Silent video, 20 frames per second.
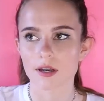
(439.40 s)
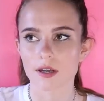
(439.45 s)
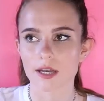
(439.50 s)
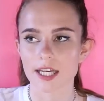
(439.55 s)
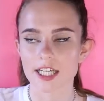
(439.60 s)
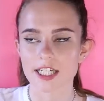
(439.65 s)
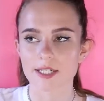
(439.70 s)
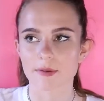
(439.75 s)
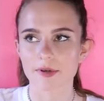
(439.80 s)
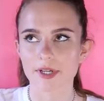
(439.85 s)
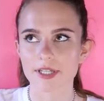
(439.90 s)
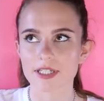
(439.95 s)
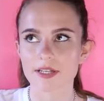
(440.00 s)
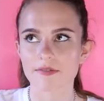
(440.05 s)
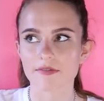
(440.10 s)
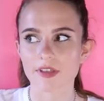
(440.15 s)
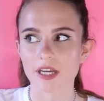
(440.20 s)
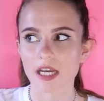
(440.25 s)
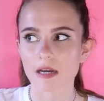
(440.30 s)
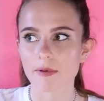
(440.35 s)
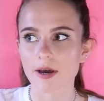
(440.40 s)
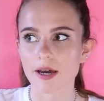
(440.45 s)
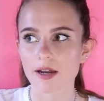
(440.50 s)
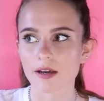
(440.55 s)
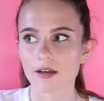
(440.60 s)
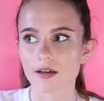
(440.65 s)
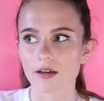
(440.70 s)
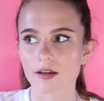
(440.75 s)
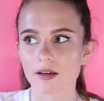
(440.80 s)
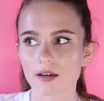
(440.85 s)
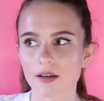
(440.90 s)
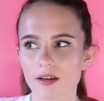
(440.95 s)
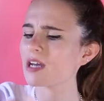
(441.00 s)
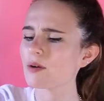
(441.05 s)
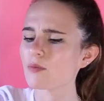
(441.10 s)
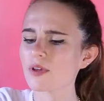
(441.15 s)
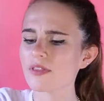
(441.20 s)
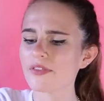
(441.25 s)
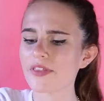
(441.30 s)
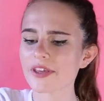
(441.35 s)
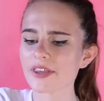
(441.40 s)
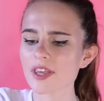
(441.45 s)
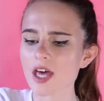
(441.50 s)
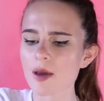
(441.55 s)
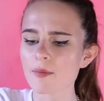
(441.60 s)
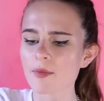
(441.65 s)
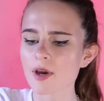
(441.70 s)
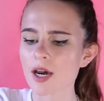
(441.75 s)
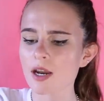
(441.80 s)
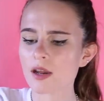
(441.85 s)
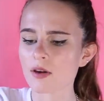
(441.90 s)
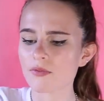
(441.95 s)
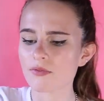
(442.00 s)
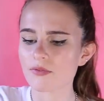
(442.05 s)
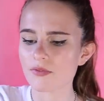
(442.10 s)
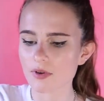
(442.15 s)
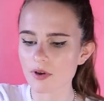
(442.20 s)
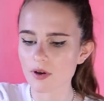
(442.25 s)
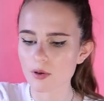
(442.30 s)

Like she probably doesn't even think about it. One thing that I'm kind of